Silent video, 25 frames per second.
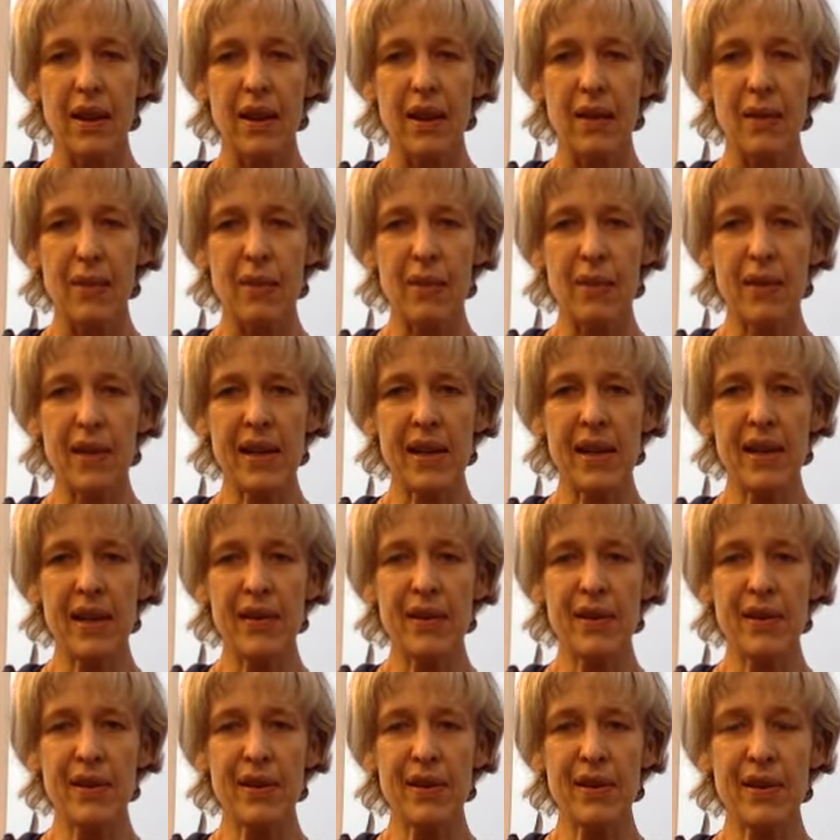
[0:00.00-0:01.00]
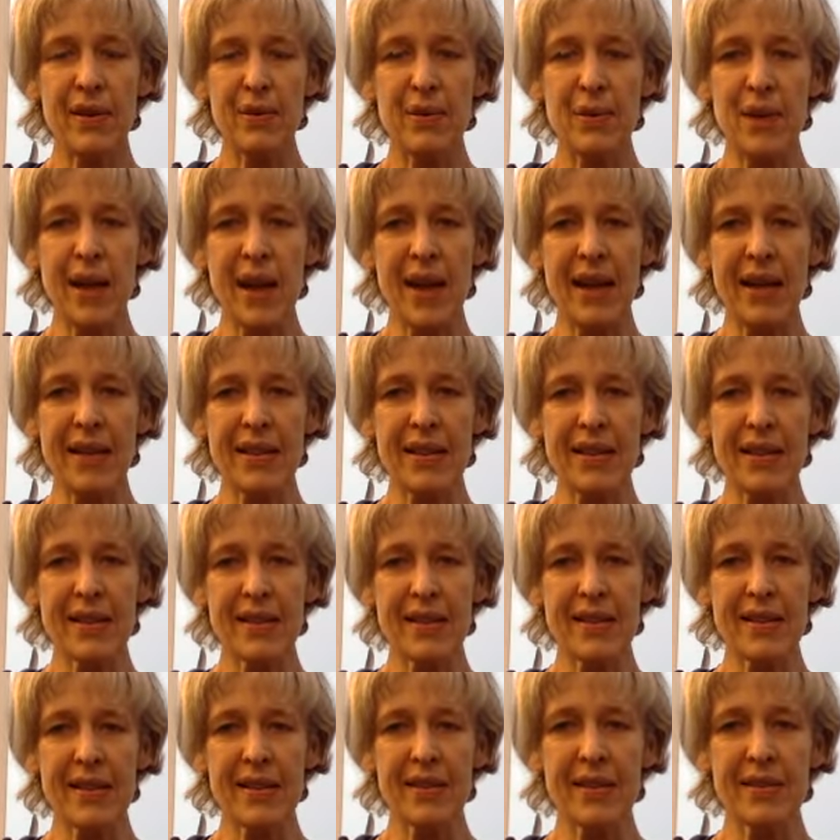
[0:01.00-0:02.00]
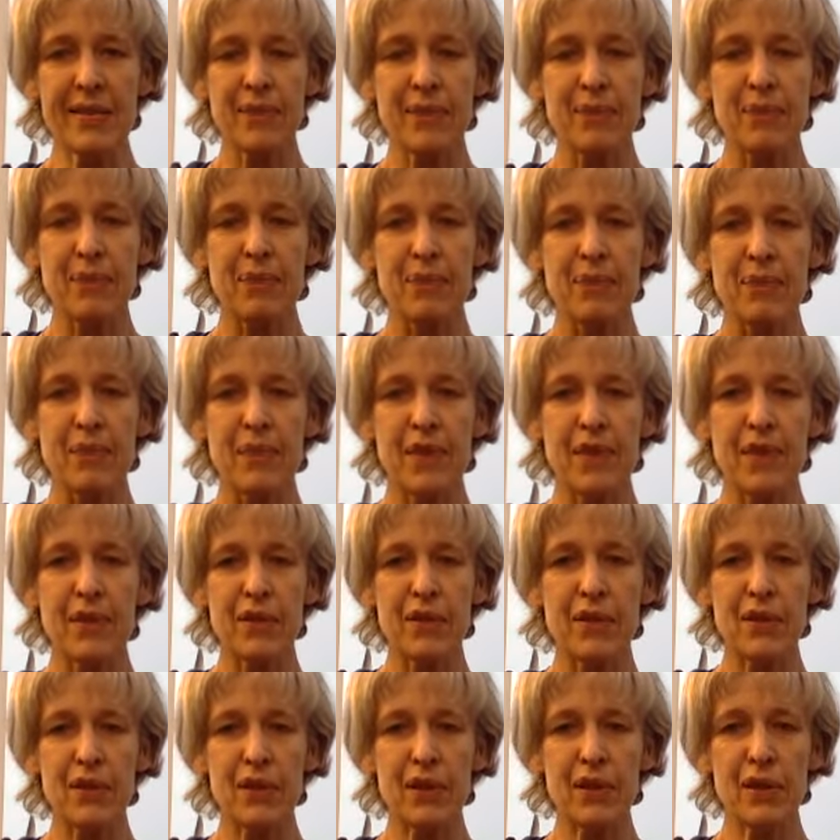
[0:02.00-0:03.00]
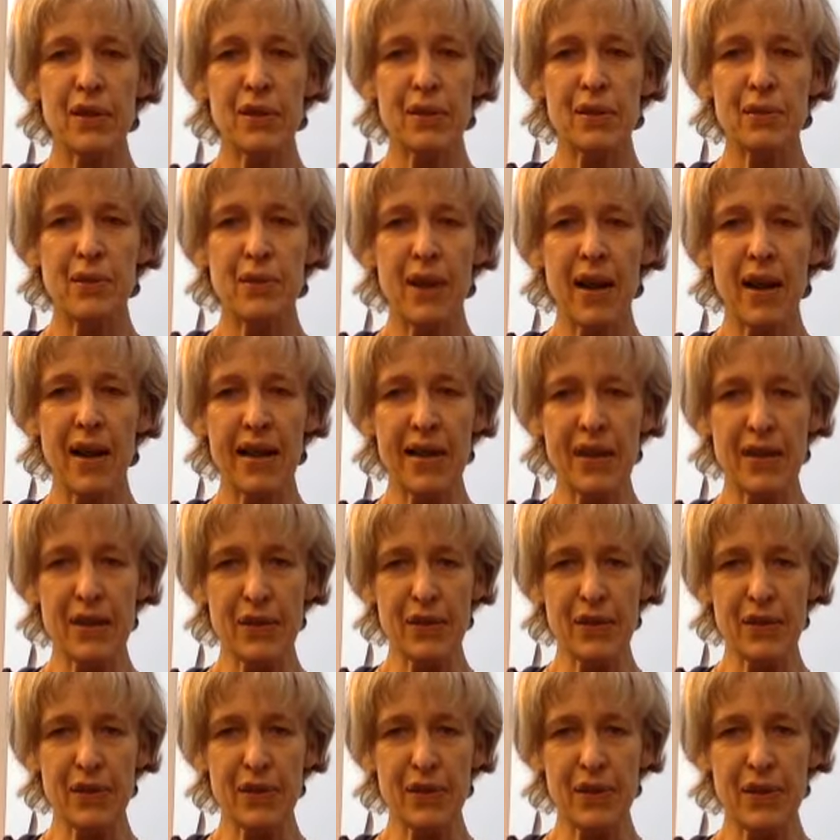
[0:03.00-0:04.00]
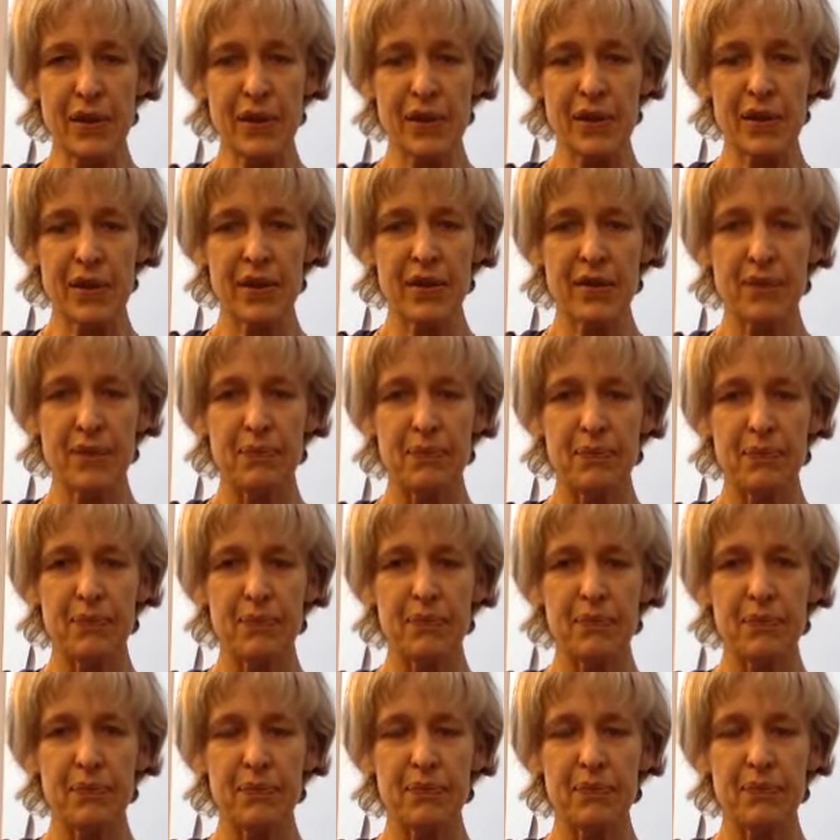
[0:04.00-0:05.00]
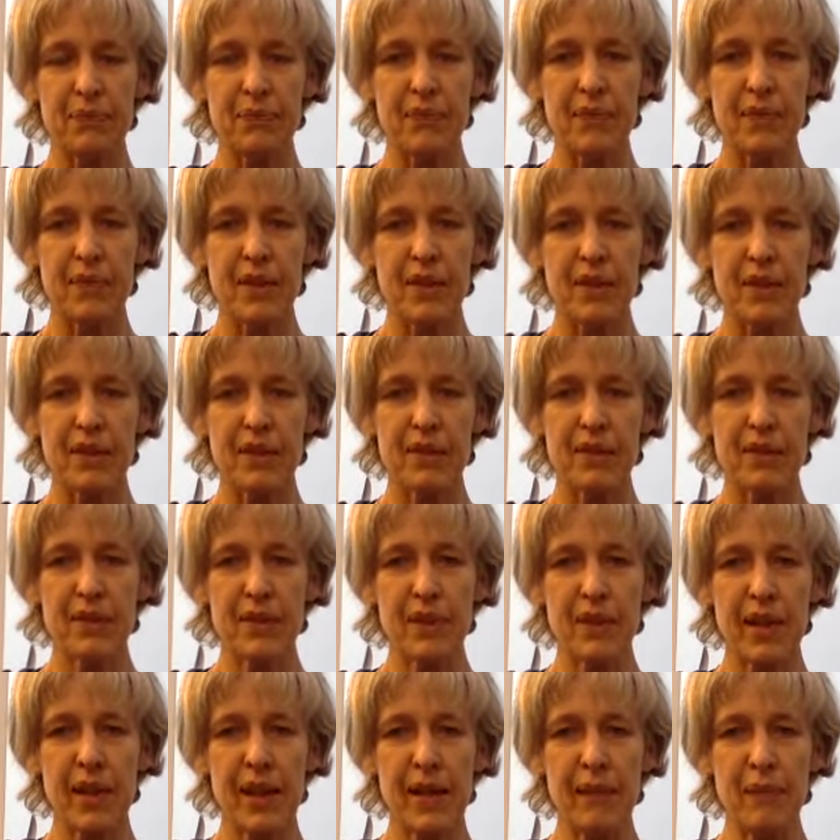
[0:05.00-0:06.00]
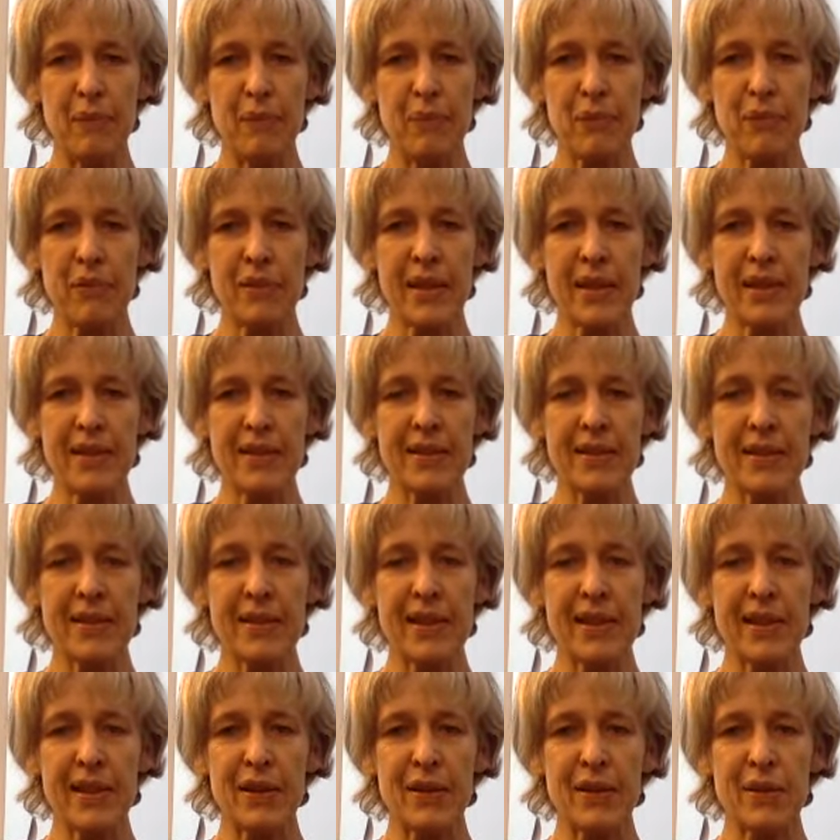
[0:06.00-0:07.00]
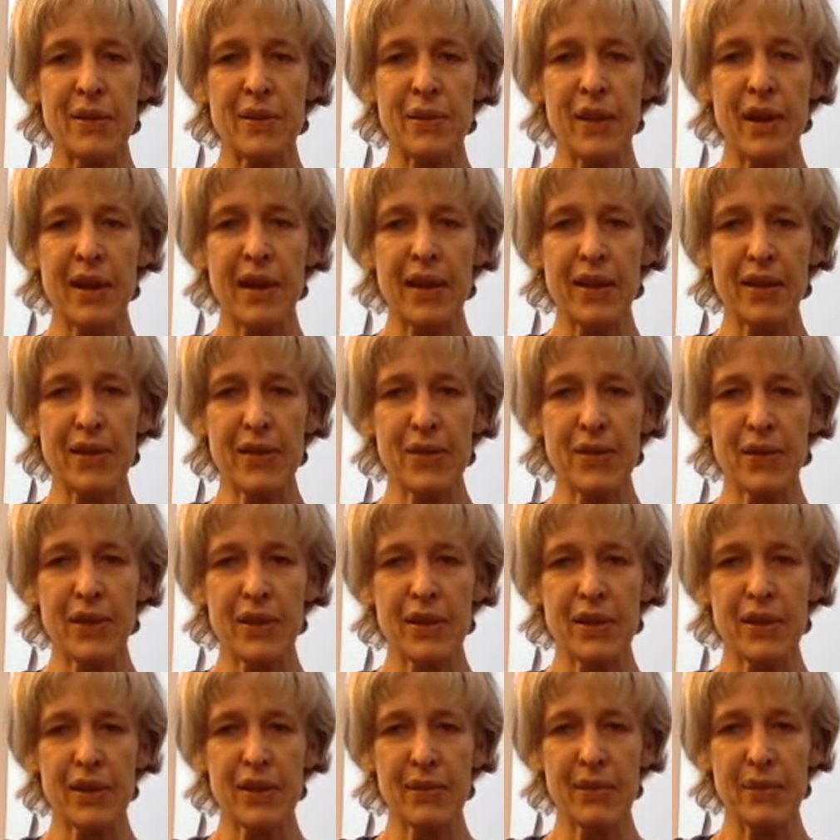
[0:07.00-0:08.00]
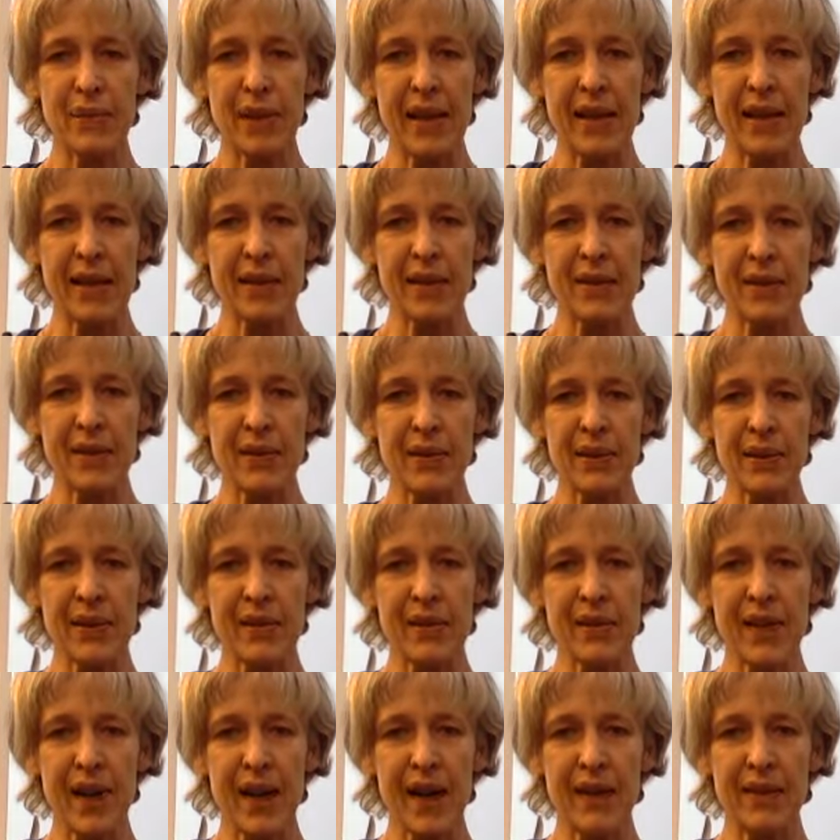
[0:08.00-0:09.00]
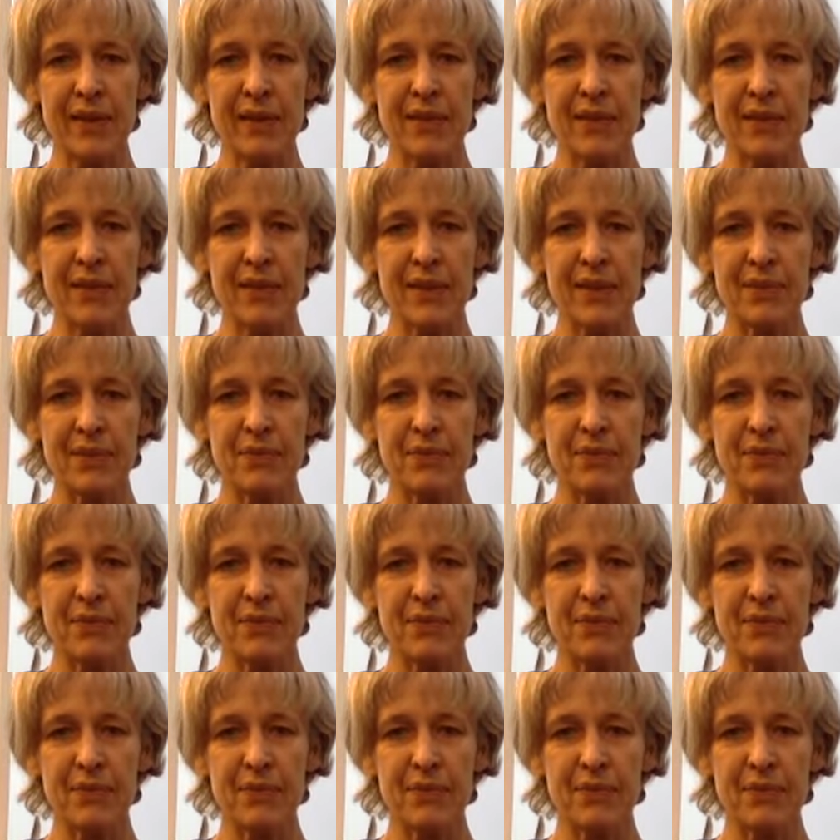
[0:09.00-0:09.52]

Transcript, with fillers: And bringing your awareness to your right foot, to the imprint that your right foot makes on the ground.